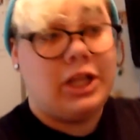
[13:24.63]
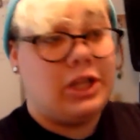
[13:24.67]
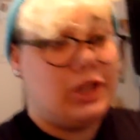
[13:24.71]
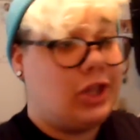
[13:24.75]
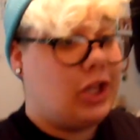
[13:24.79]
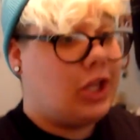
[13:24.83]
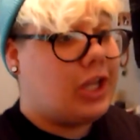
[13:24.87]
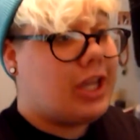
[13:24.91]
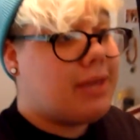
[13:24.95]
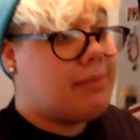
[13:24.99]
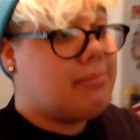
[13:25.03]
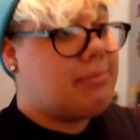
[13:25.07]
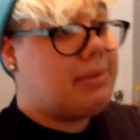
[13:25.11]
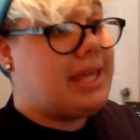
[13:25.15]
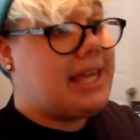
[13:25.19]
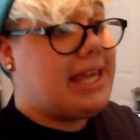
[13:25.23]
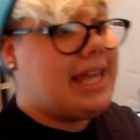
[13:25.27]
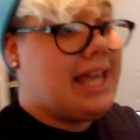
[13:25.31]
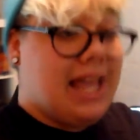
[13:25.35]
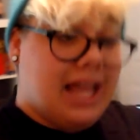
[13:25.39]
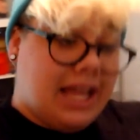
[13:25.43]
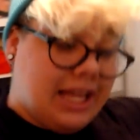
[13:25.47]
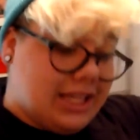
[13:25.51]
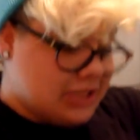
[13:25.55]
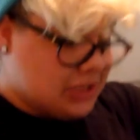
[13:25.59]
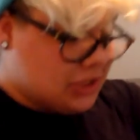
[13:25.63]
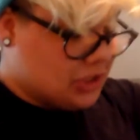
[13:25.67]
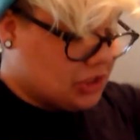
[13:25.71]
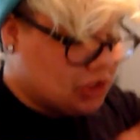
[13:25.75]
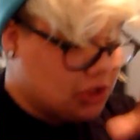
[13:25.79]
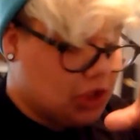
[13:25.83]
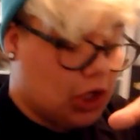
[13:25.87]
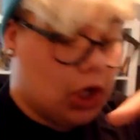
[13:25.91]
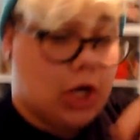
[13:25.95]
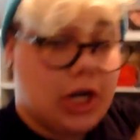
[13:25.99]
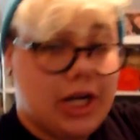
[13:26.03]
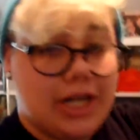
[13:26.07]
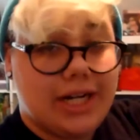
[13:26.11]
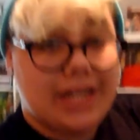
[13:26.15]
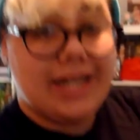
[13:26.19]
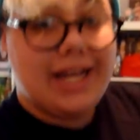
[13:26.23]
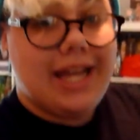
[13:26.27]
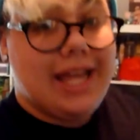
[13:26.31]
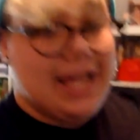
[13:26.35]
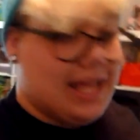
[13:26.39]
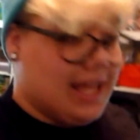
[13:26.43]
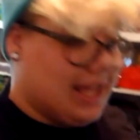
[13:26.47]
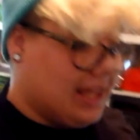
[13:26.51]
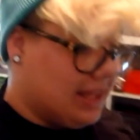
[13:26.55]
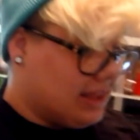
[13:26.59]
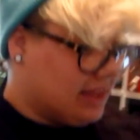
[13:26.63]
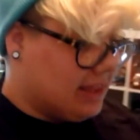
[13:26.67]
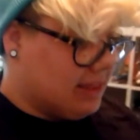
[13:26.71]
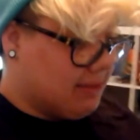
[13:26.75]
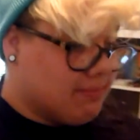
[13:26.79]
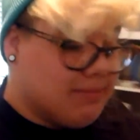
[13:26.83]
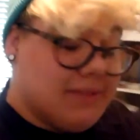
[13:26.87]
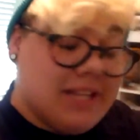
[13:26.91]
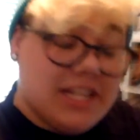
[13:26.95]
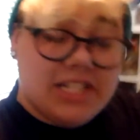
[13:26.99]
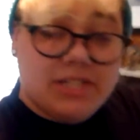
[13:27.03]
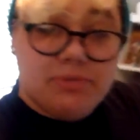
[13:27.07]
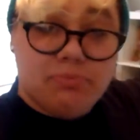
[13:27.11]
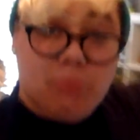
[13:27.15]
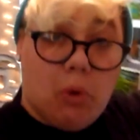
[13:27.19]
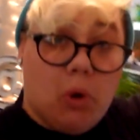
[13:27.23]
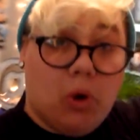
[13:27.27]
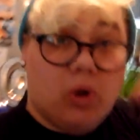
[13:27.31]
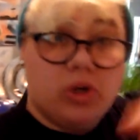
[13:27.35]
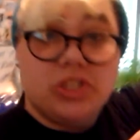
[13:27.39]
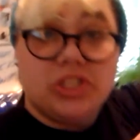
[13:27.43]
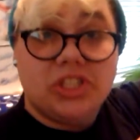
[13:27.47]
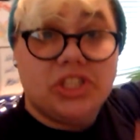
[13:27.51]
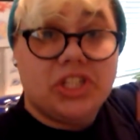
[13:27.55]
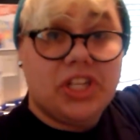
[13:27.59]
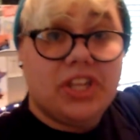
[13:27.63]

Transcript: Look at me starting this portion